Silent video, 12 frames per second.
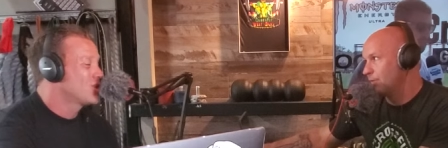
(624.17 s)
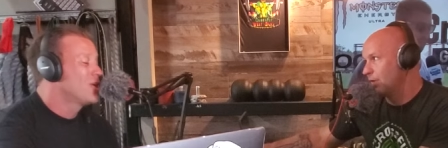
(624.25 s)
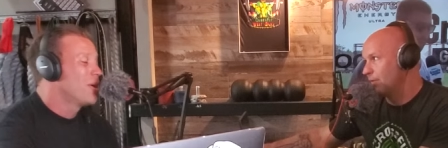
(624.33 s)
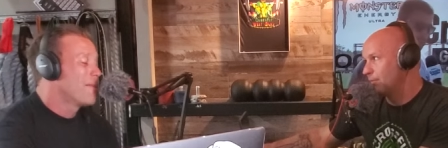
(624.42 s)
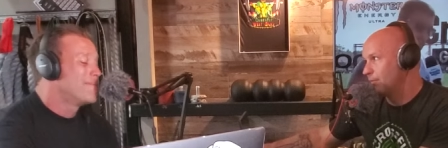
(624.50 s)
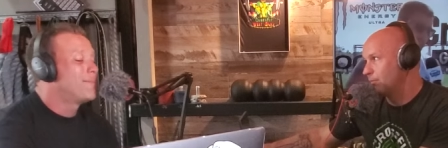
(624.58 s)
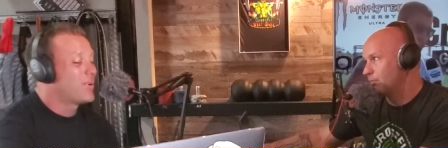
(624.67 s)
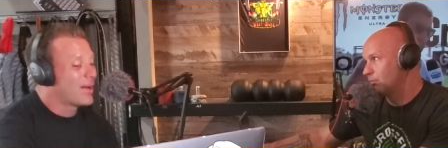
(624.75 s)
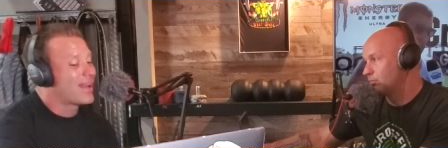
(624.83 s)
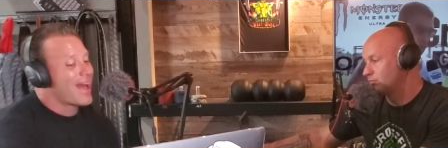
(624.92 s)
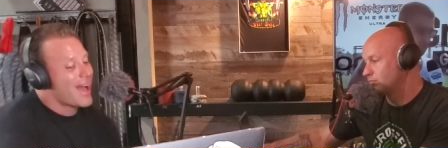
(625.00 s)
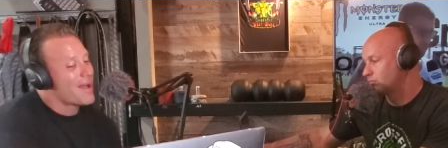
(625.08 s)
Speaker 1: Yeah.
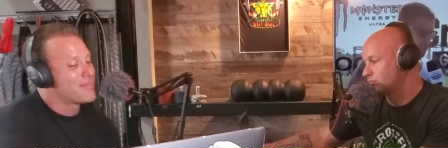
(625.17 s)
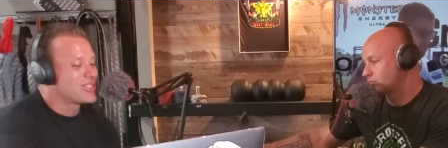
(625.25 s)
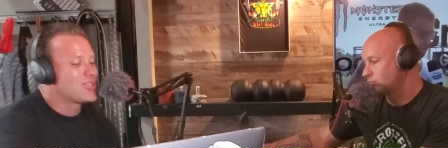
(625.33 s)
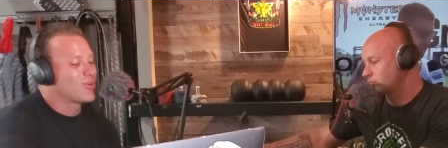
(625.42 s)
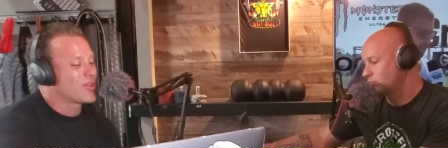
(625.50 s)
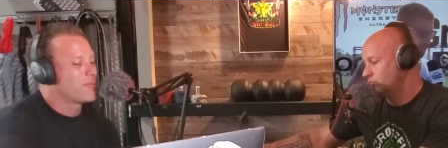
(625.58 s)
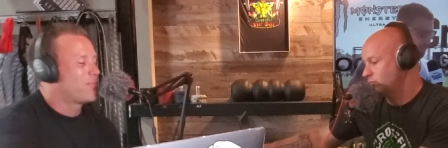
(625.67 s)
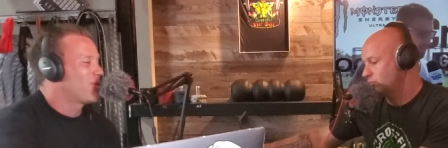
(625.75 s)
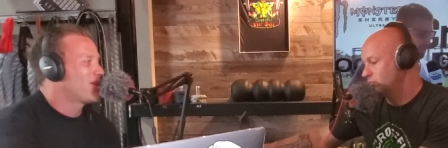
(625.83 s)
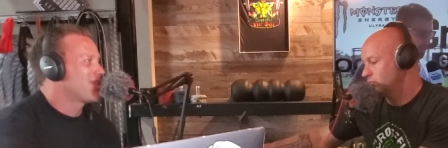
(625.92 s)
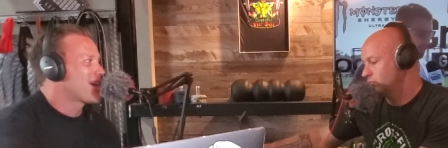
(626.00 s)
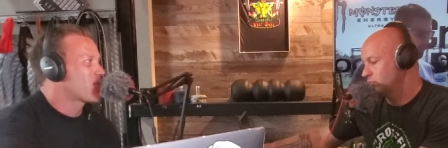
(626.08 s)
But I'm still going to
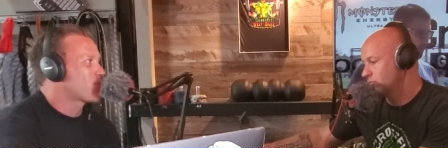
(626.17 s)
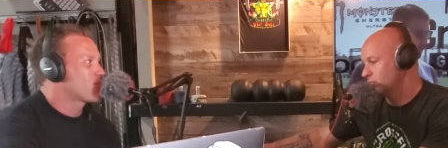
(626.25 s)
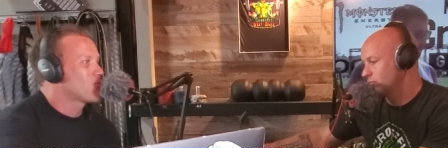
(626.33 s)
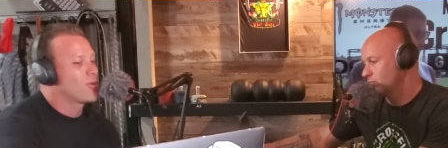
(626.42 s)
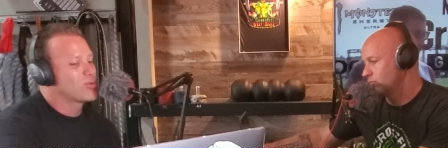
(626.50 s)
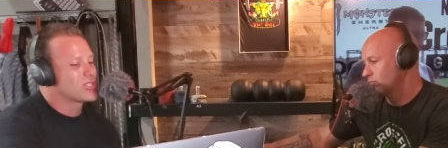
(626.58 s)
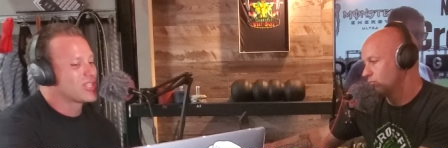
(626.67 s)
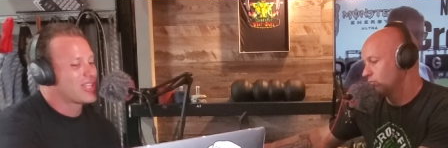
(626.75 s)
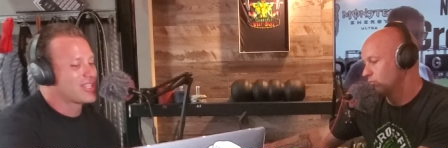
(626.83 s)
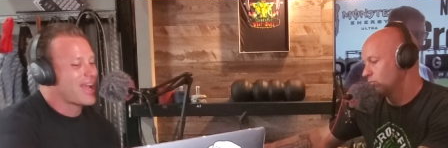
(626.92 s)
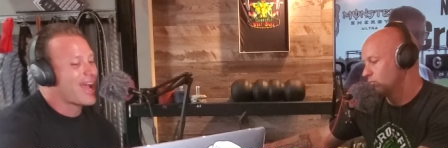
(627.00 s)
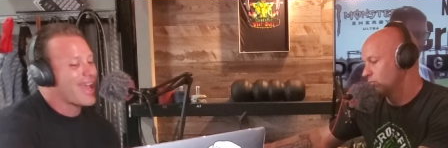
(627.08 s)
put it in that order mostly
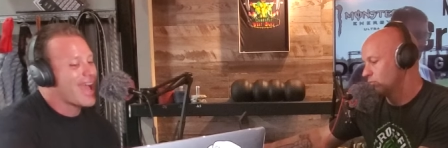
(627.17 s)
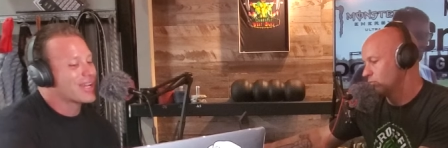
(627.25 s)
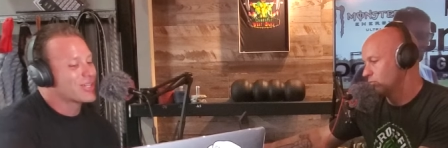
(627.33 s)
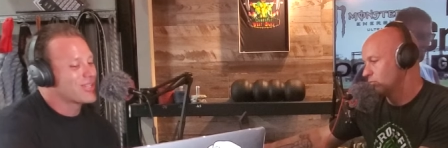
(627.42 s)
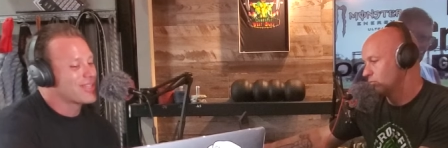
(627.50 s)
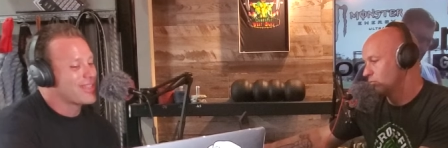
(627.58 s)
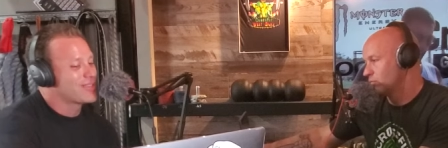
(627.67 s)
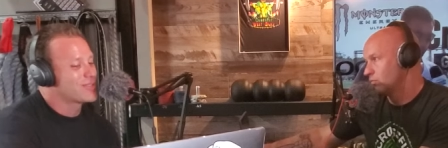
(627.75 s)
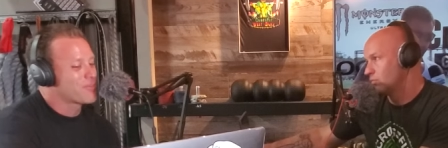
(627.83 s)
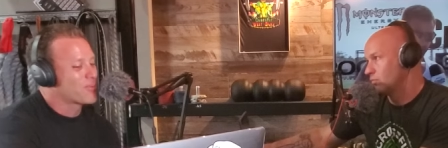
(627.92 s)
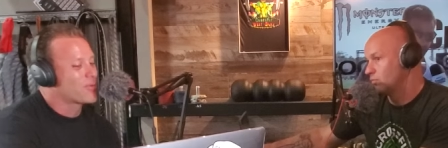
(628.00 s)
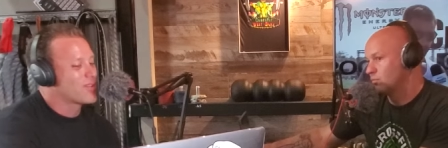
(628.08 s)
because I actually think there's
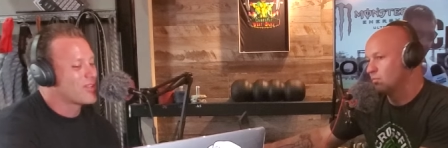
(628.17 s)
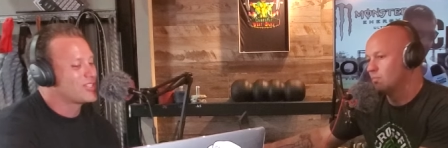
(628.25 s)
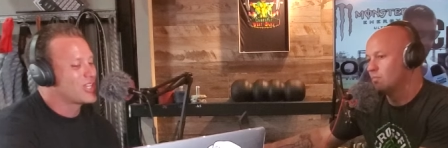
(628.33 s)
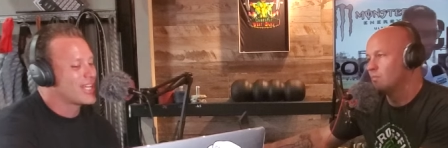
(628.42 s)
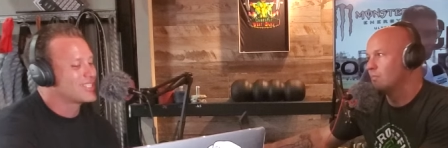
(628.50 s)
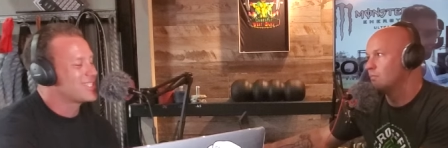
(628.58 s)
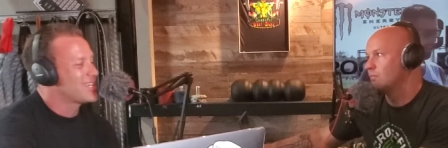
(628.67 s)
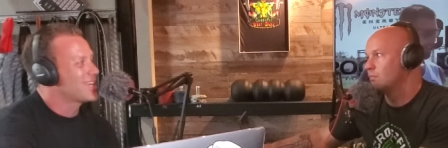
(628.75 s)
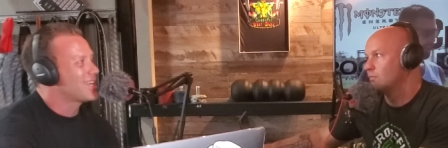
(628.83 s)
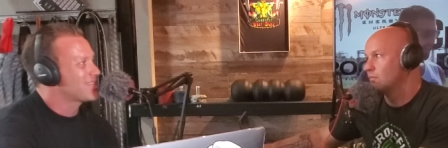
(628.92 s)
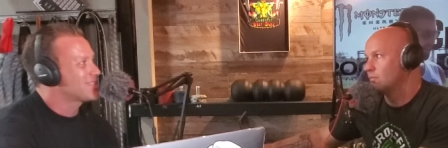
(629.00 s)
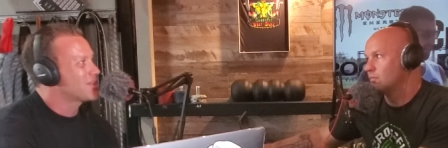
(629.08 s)
a pretty good chance Tia
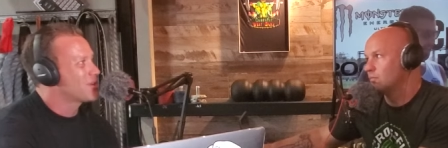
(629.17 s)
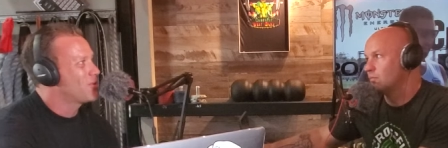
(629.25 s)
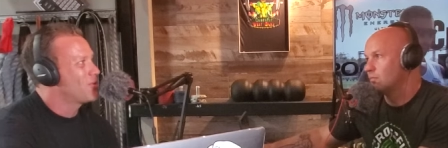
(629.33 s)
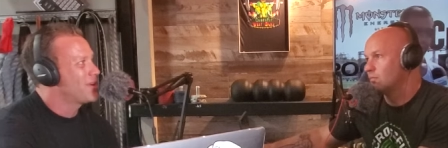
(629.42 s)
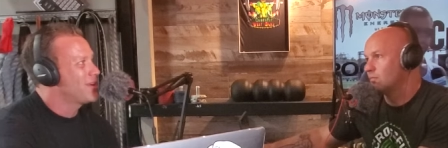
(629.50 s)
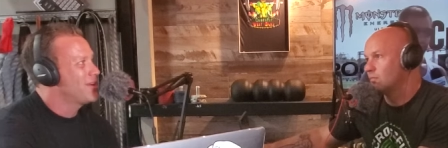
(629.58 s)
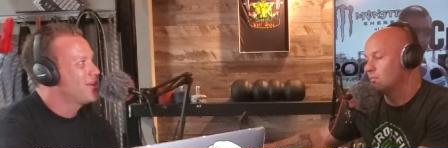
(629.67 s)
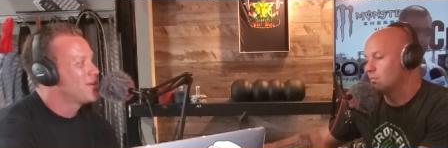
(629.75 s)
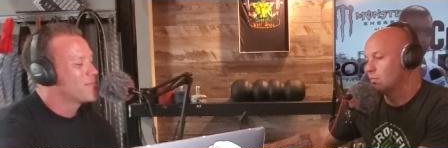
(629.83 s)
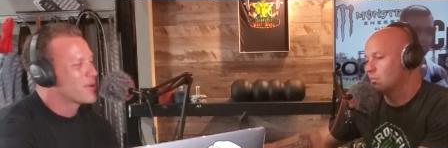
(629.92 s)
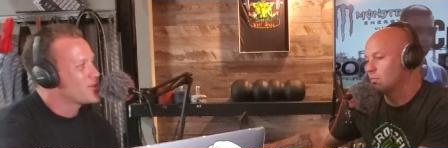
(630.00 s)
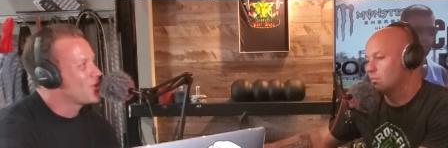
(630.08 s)
is going to win,
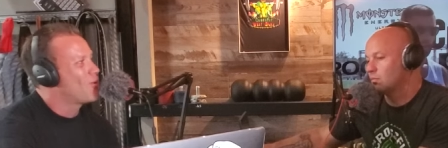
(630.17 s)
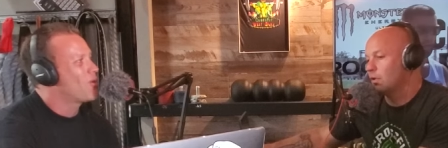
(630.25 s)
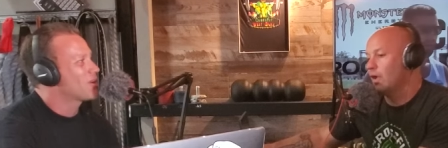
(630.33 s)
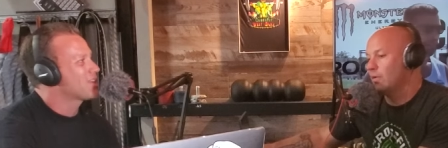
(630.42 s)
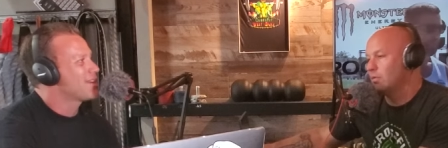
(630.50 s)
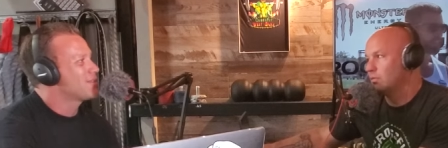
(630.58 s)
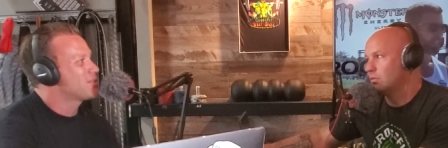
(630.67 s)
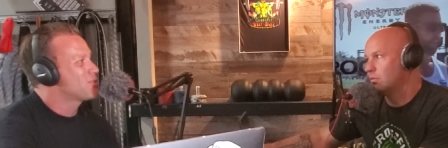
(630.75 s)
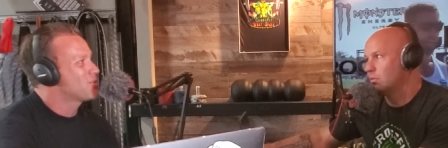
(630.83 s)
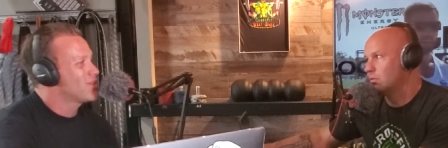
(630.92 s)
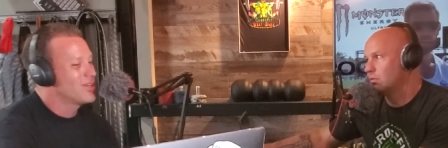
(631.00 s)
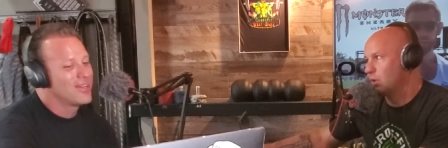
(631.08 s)
but I don't want to yeah. give it to
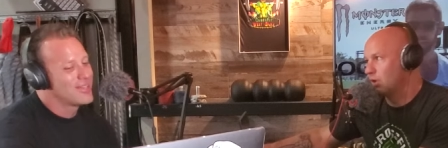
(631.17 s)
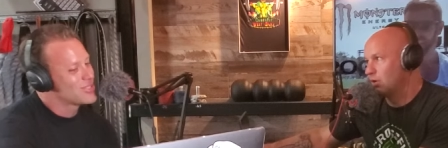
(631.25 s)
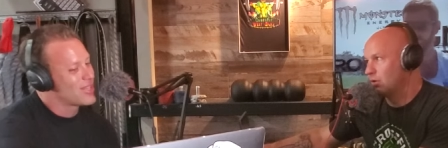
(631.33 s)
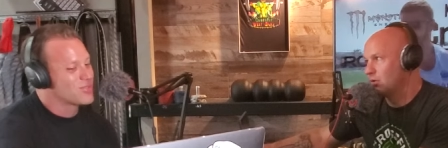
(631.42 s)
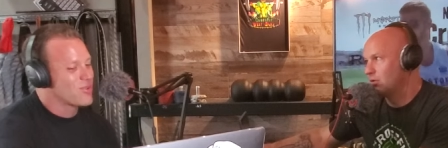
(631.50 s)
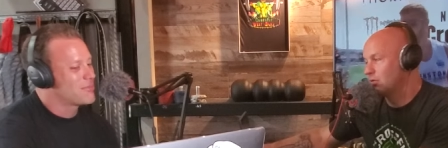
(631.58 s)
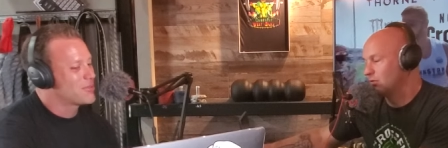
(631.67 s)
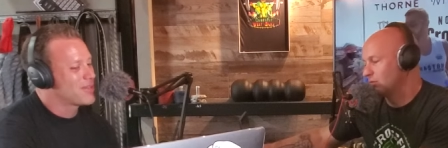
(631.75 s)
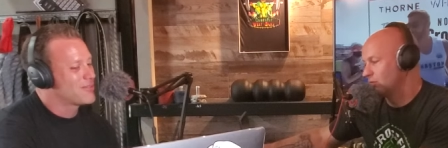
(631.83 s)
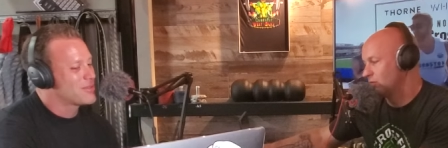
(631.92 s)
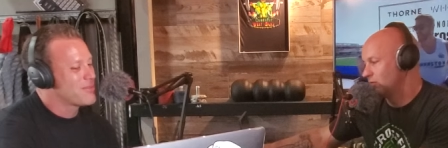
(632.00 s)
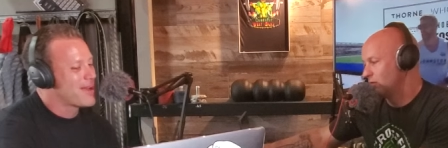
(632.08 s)
her. Right. So that's why I'm going to
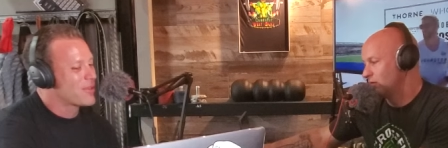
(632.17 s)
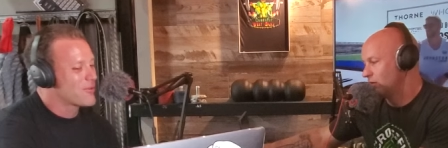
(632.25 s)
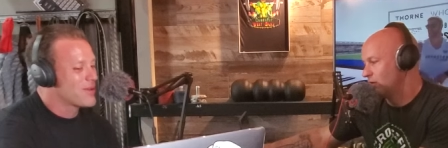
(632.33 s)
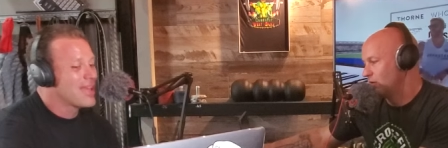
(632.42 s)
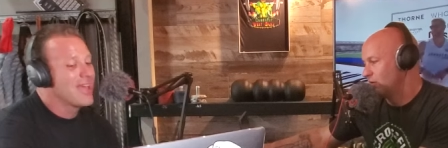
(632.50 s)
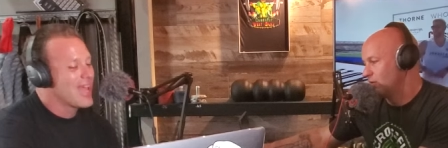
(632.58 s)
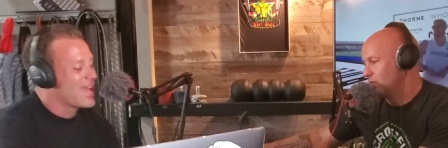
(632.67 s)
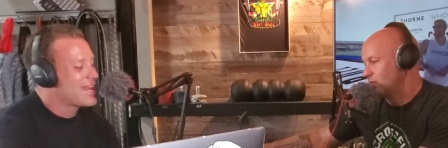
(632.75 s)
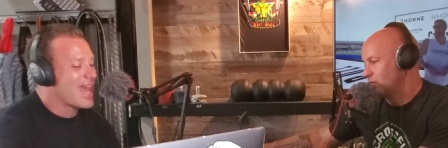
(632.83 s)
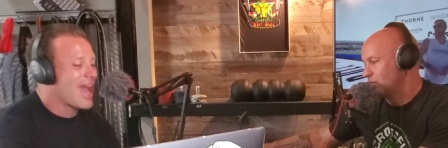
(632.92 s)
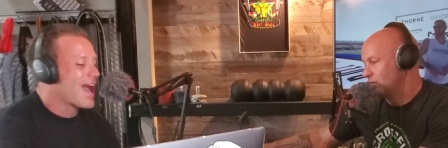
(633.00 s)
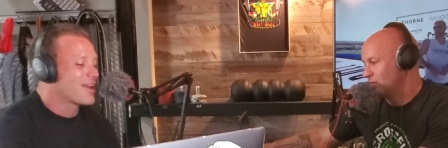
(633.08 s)
give it to Mallory. And
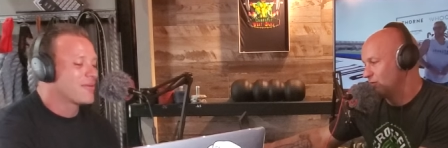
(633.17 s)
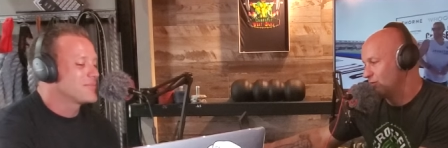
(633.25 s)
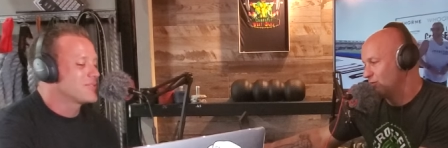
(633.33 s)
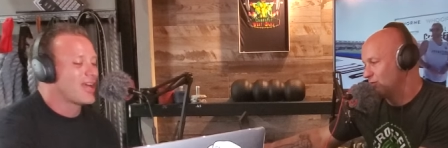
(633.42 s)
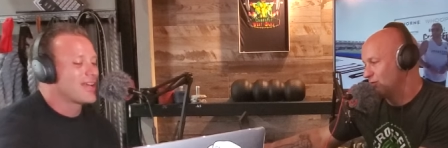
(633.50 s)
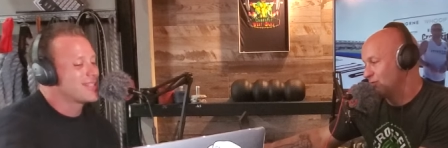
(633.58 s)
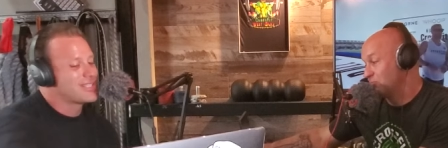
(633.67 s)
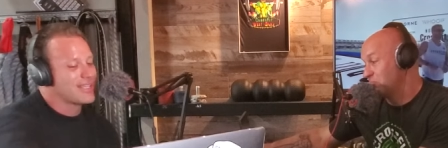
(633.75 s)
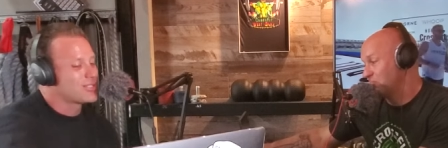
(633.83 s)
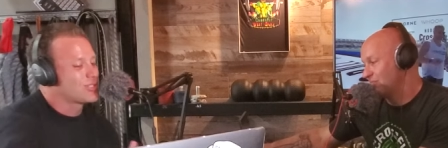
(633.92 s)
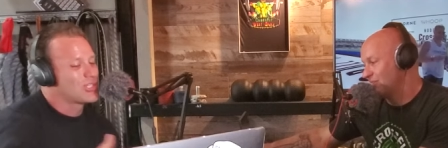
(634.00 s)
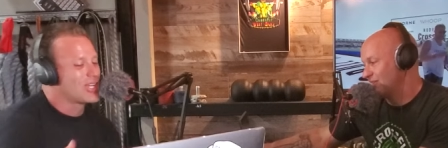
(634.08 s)
Adams, I'd say,
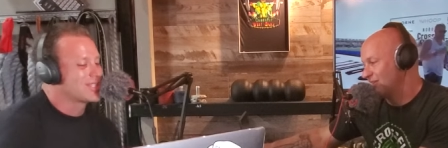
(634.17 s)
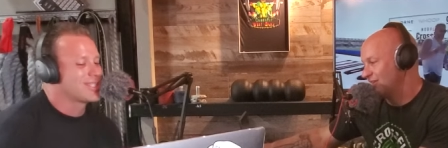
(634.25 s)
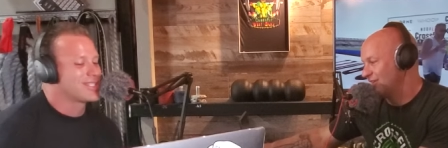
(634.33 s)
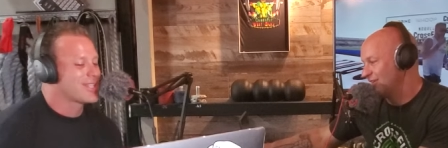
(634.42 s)
is just as